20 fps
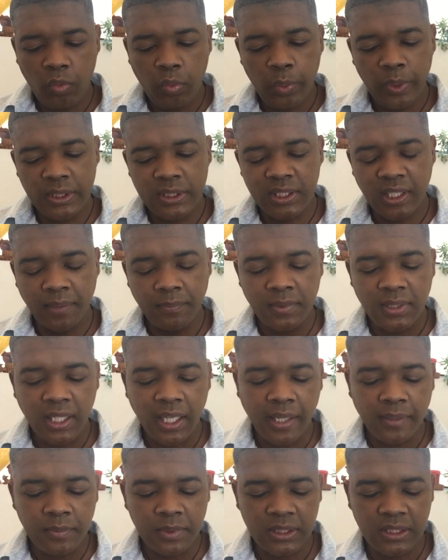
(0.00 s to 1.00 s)
we
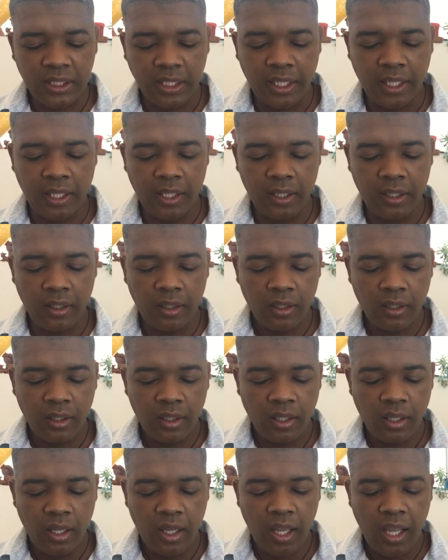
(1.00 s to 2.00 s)
sometimes say,
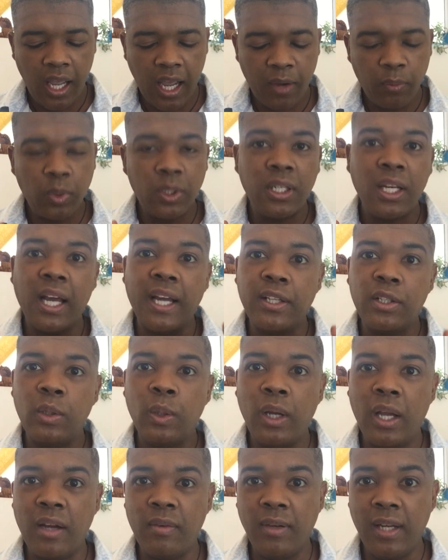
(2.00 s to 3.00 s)
I would like
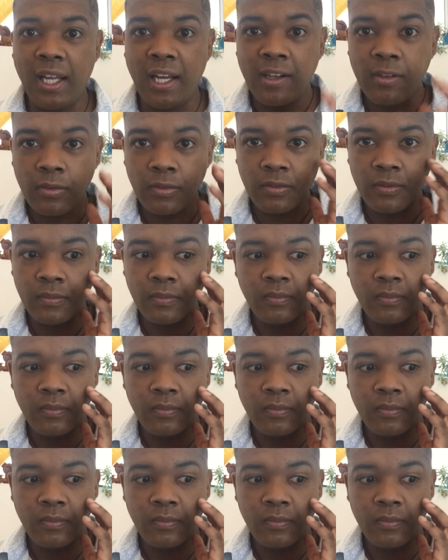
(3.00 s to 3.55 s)
to have love.